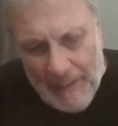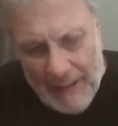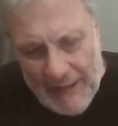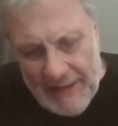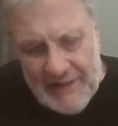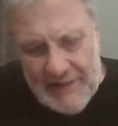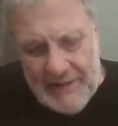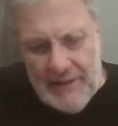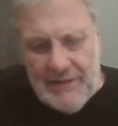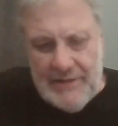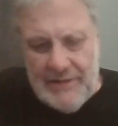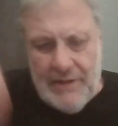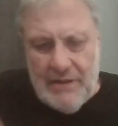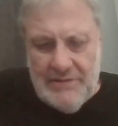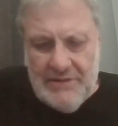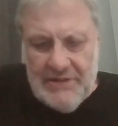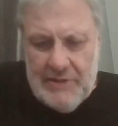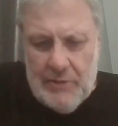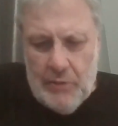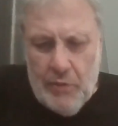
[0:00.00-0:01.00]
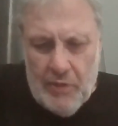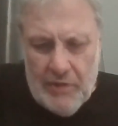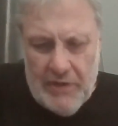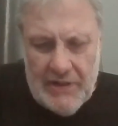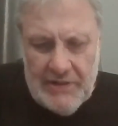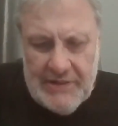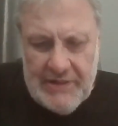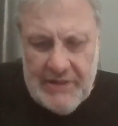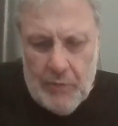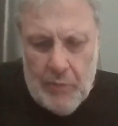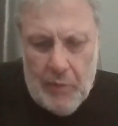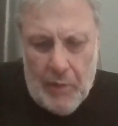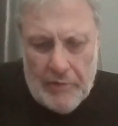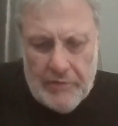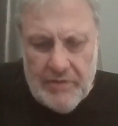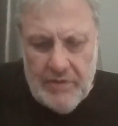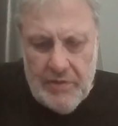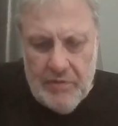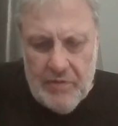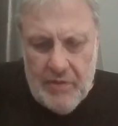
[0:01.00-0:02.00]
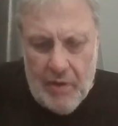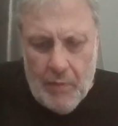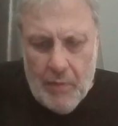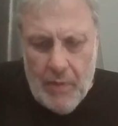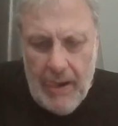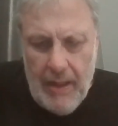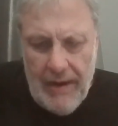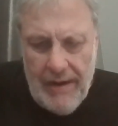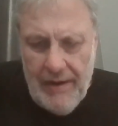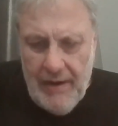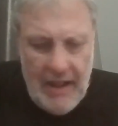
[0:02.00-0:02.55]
space is, and so on and so on, you know.